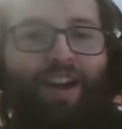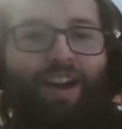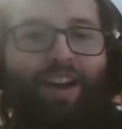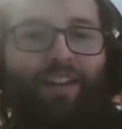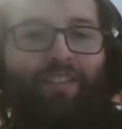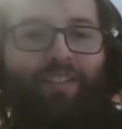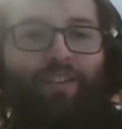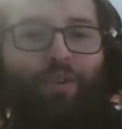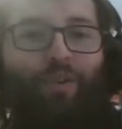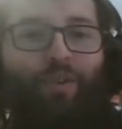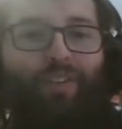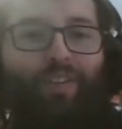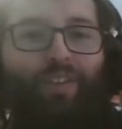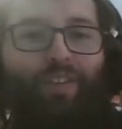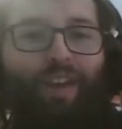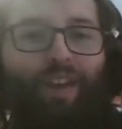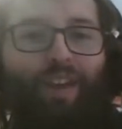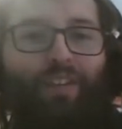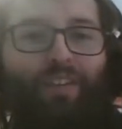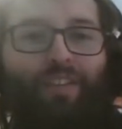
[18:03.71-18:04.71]
In two
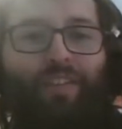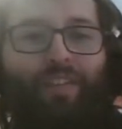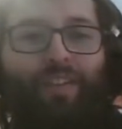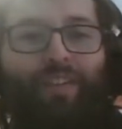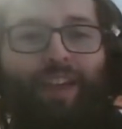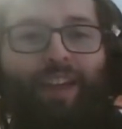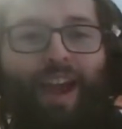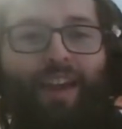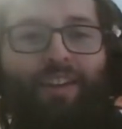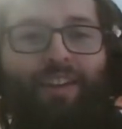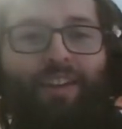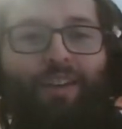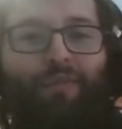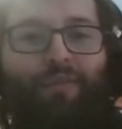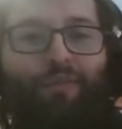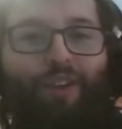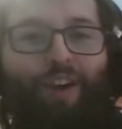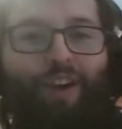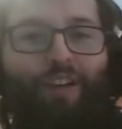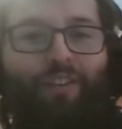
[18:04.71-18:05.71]
instances, the dialogue
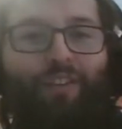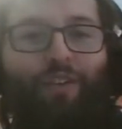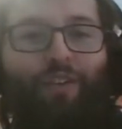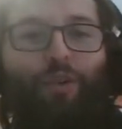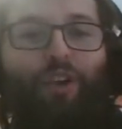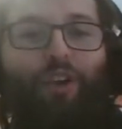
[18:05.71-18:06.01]
felt too